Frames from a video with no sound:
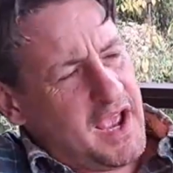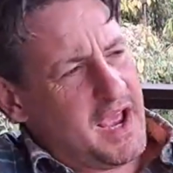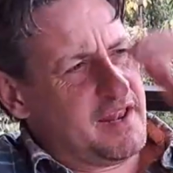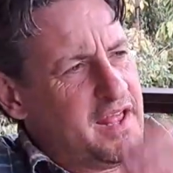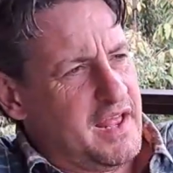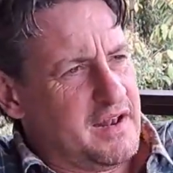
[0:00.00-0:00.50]

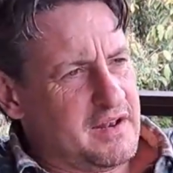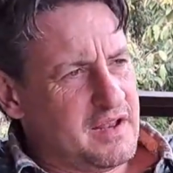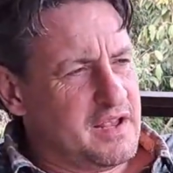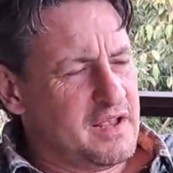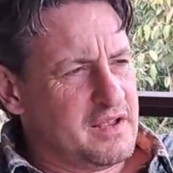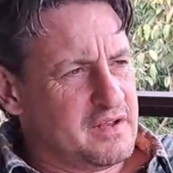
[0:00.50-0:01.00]
And then
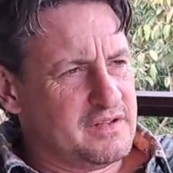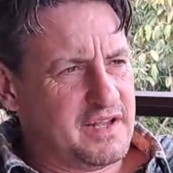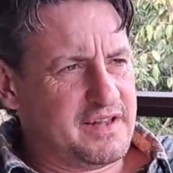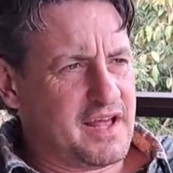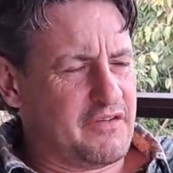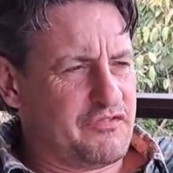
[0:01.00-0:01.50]

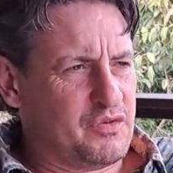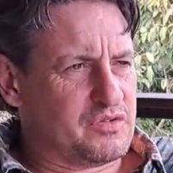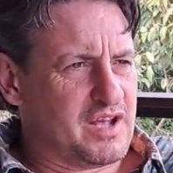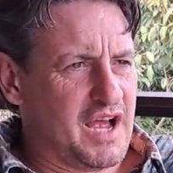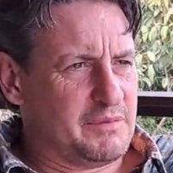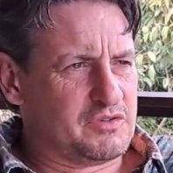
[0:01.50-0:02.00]
did that a few
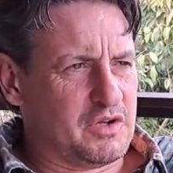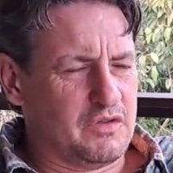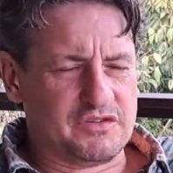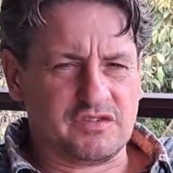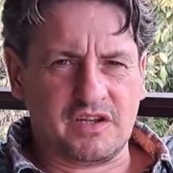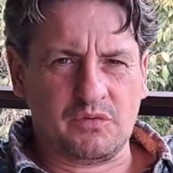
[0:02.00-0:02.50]
times, and
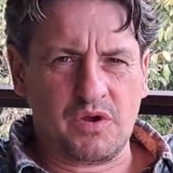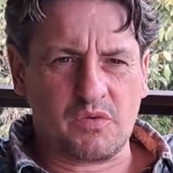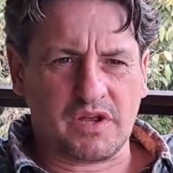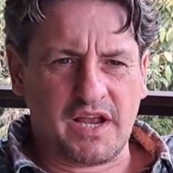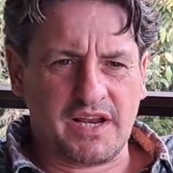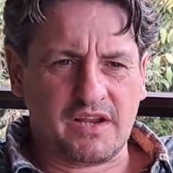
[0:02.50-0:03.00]
all of a sudden we
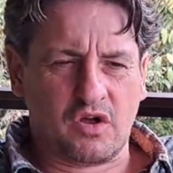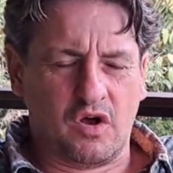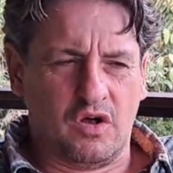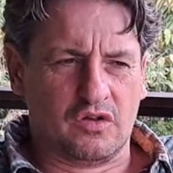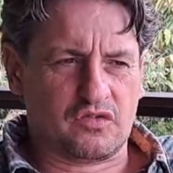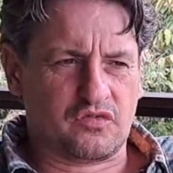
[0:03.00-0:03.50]
were getting
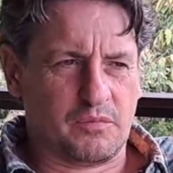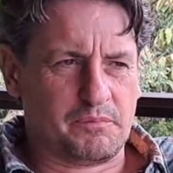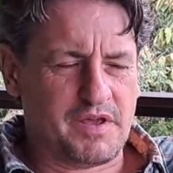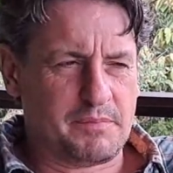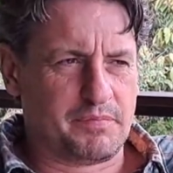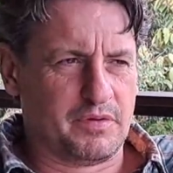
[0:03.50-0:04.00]
calls from
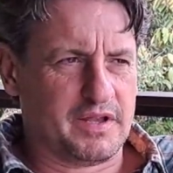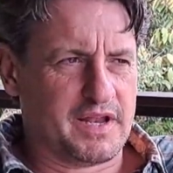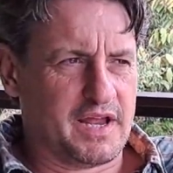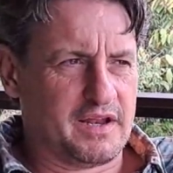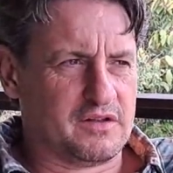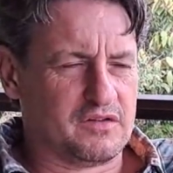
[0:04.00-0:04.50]
people
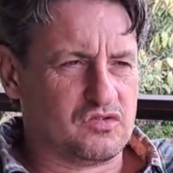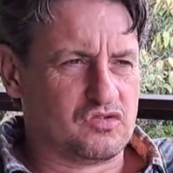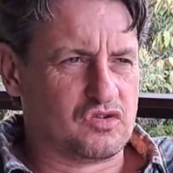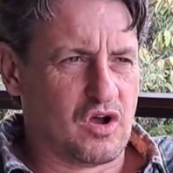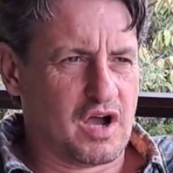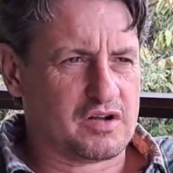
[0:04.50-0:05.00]
that had
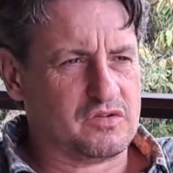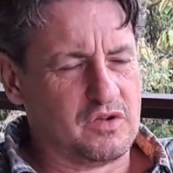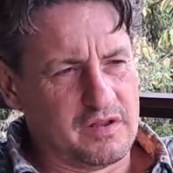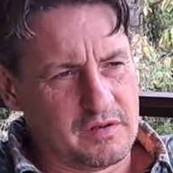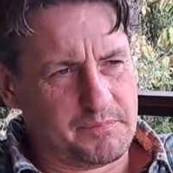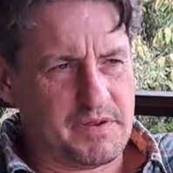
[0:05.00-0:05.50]
talked
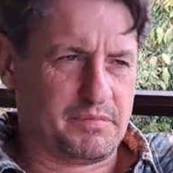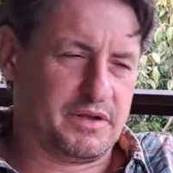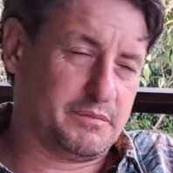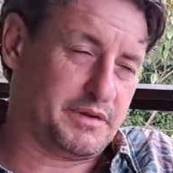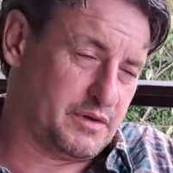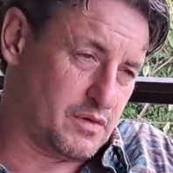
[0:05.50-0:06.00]
to other people
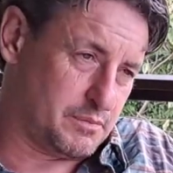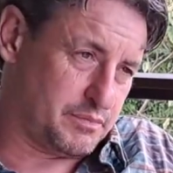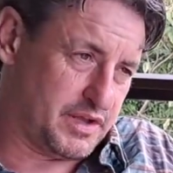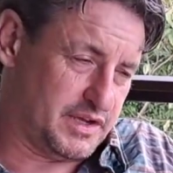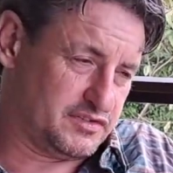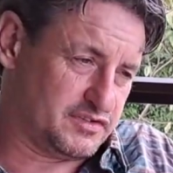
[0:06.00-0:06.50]
that had been to our
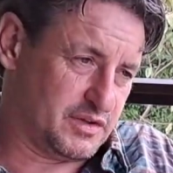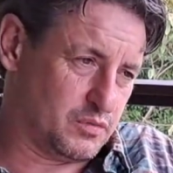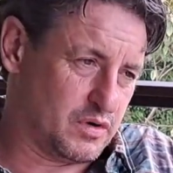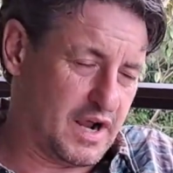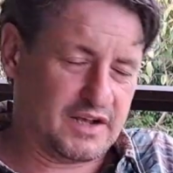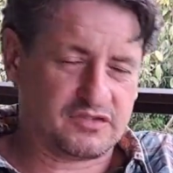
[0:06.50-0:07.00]
place and
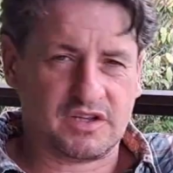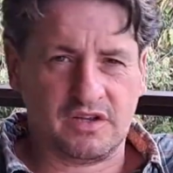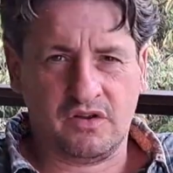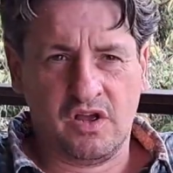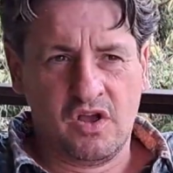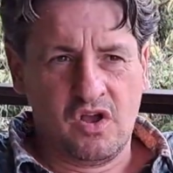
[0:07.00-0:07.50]
were
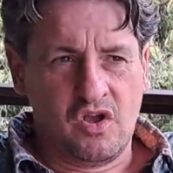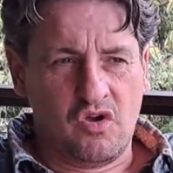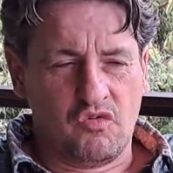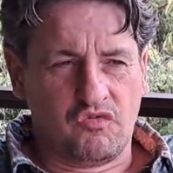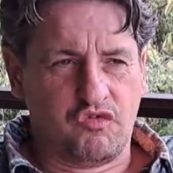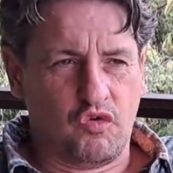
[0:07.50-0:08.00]
asking
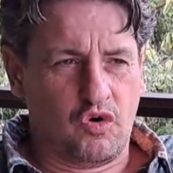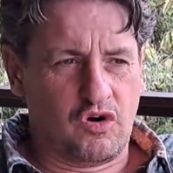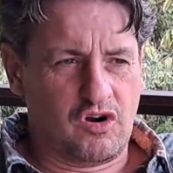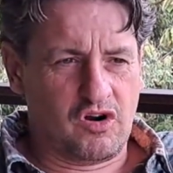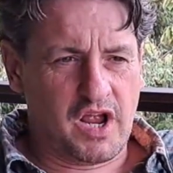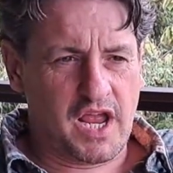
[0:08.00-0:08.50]

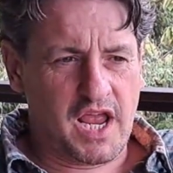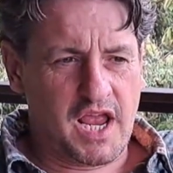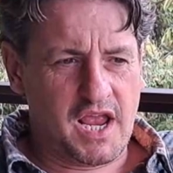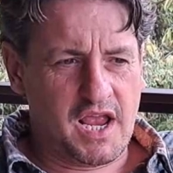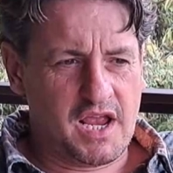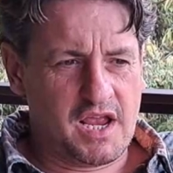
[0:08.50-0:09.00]
for
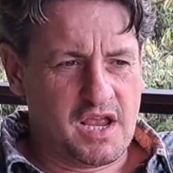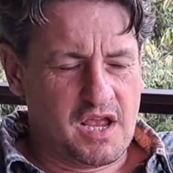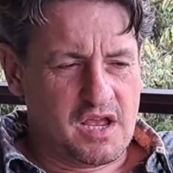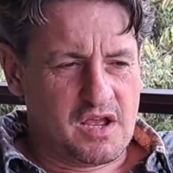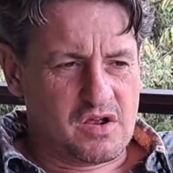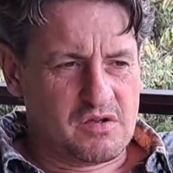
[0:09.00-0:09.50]

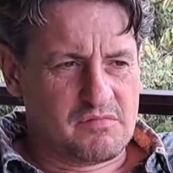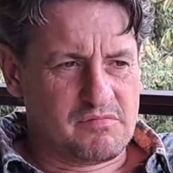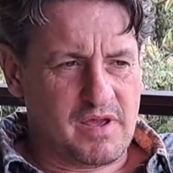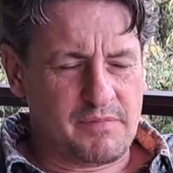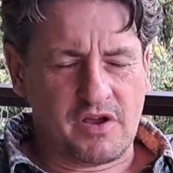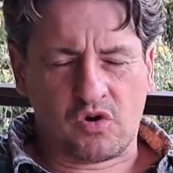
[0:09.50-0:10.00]

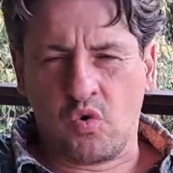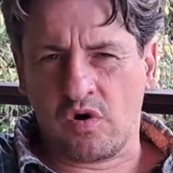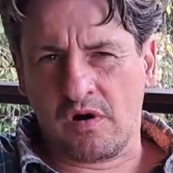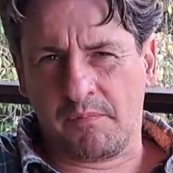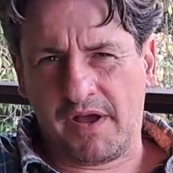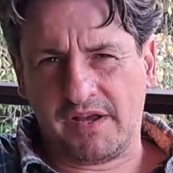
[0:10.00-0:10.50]
maybe a
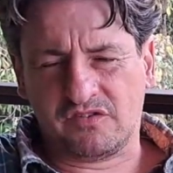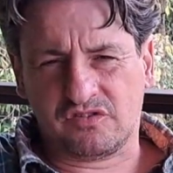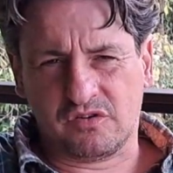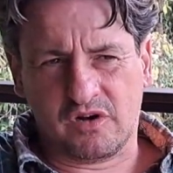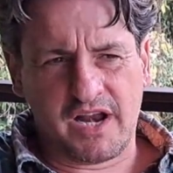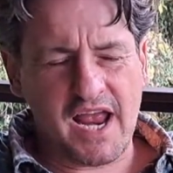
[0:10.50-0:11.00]
quarter
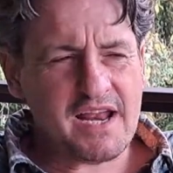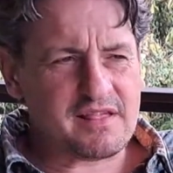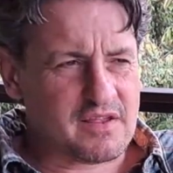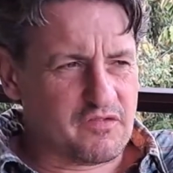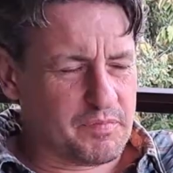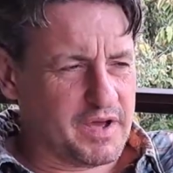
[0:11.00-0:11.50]
bison or an
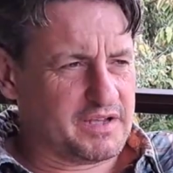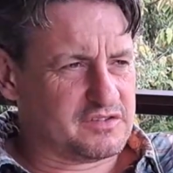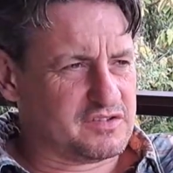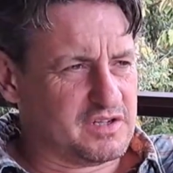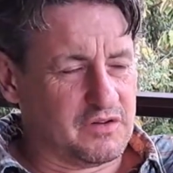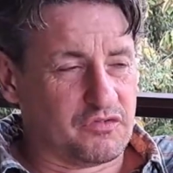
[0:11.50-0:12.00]
eighth of
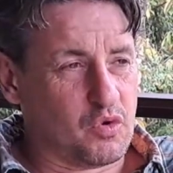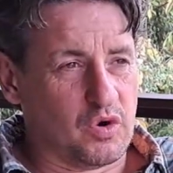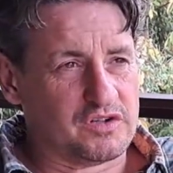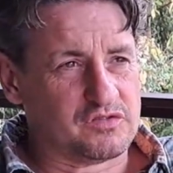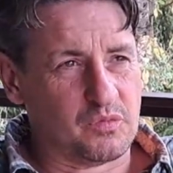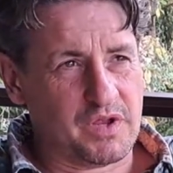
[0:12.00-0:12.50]
bison. And of
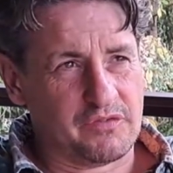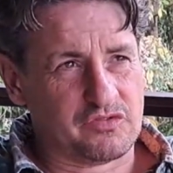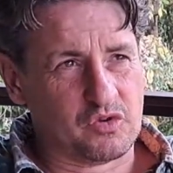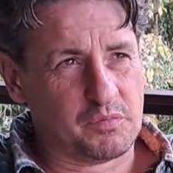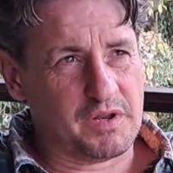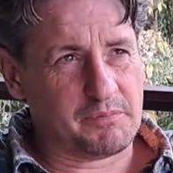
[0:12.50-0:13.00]
course, when we have
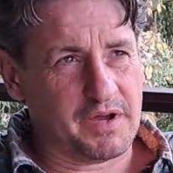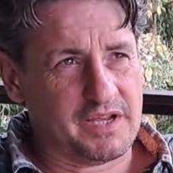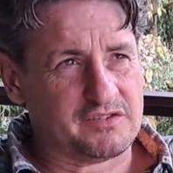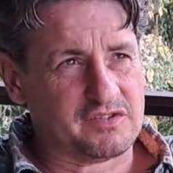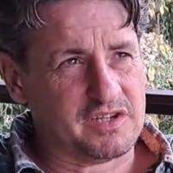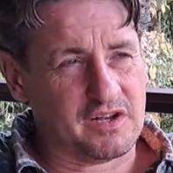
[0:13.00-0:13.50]
so many
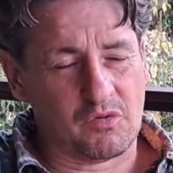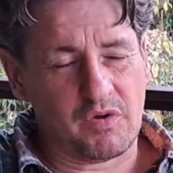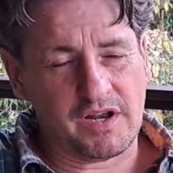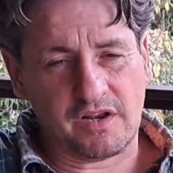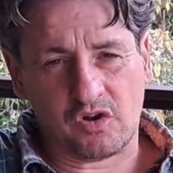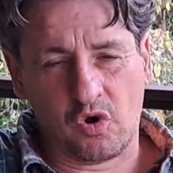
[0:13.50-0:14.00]
bison that are
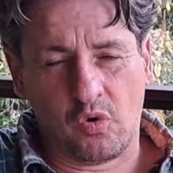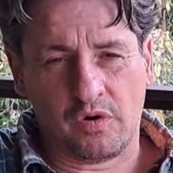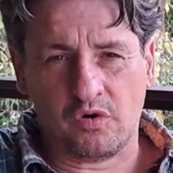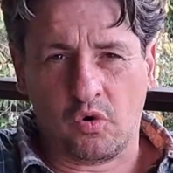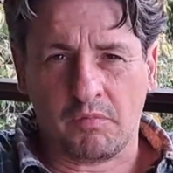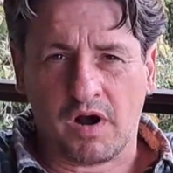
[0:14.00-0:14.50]
ready to go
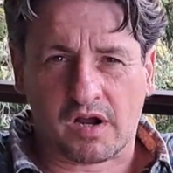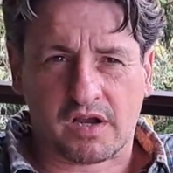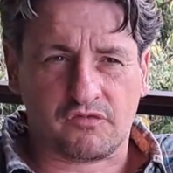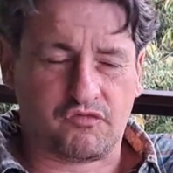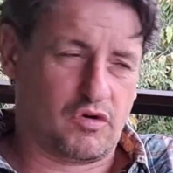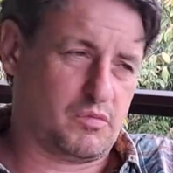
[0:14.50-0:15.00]
and no
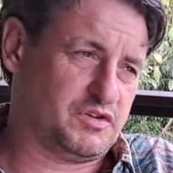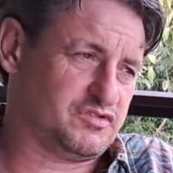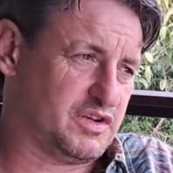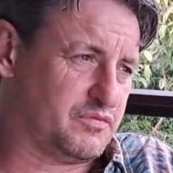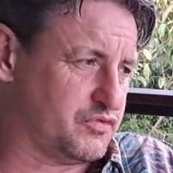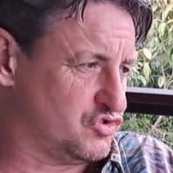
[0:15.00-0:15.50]
market for it, we
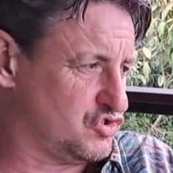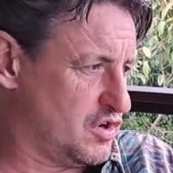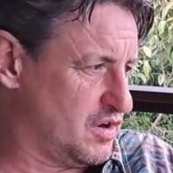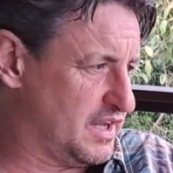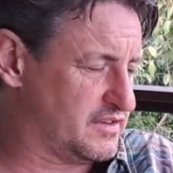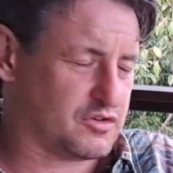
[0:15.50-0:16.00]
said, for
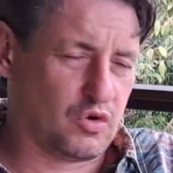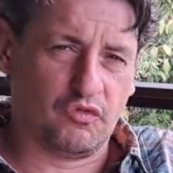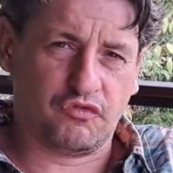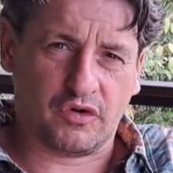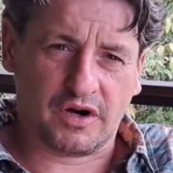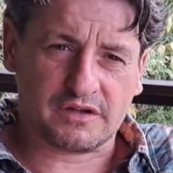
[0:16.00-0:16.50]
sure, let's go
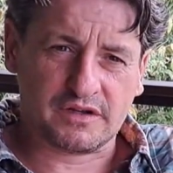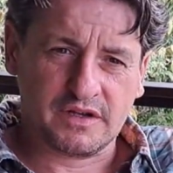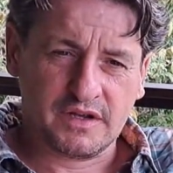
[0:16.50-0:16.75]
for it.